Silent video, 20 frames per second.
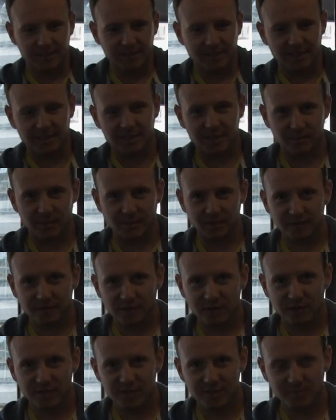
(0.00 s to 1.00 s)
This is my
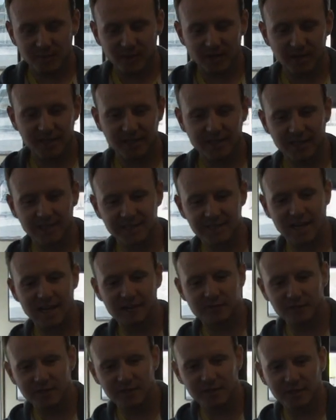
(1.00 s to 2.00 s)
first pint of Guinness
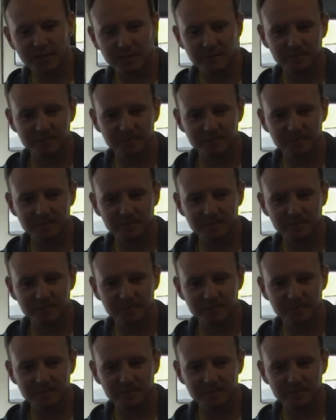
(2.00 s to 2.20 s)
ever.